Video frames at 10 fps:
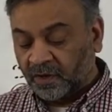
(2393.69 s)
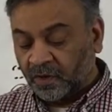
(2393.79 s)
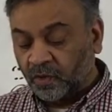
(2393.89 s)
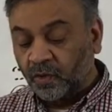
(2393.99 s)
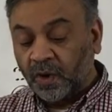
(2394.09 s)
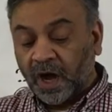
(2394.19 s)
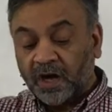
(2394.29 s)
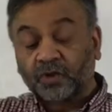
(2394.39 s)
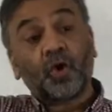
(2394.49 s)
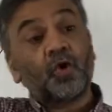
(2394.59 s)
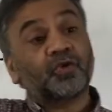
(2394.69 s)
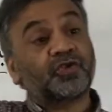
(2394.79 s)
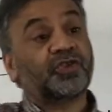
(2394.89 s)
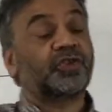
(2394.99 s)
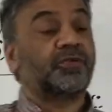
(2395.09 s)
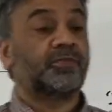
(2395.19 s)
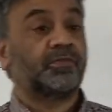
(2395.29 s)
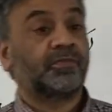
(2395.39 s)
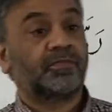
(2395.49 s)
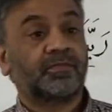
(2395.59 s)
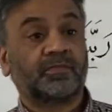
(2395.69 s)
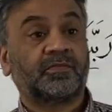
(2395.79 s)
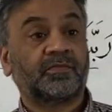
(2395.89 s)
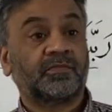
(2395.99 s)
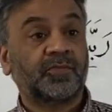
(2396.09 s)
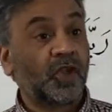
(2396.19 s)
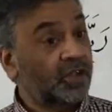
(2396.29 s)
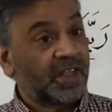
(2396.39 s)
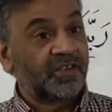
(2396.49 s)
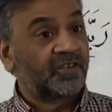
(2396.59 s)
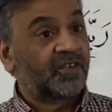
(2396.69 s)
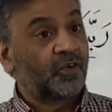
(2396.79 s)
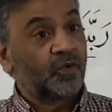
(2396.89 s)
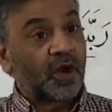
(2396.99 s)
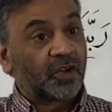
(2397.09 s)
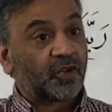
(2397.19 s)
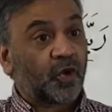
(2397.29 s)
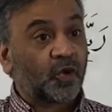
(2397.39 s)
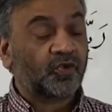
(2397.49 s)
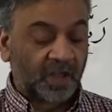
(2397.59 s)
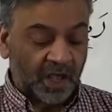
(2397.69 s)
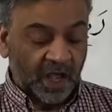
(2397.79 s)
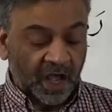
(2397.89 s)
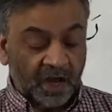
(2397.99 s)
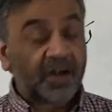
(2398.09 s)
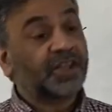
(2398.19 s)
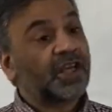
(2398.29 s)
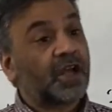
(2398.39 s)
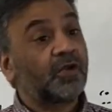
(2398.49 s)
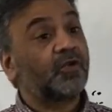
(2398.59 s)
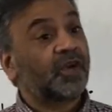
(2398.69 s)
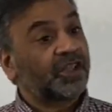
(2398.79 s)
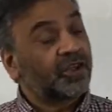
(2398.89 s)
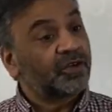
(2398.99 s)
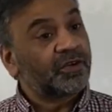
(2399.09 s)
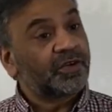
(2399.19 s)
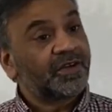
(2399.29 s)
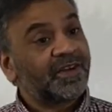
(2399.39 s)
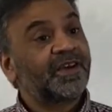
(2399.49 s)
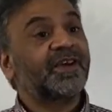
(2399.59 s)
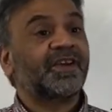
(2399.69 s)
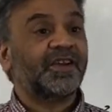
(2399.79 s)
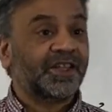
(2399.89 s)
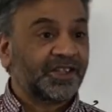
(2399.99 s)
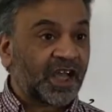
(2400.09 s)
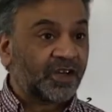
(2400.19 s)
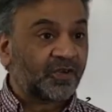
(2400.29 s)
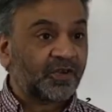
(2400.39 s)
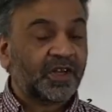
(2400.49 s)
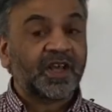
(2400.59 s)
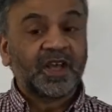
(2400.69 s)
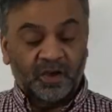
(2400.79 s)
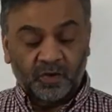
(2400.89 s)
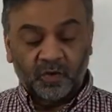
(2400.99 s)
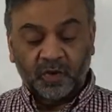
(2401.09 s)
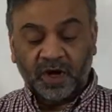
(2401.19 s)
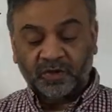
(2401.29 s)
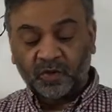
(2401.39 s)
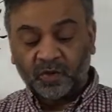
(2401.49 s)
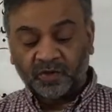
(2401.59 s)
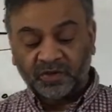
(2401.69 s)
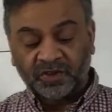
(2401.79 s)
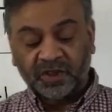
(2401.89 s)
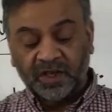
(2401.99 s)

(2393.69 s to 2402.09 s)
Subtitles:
Who are those? Not these. Who are those? Ar rijalu. Rajalun rijalun. Who are those?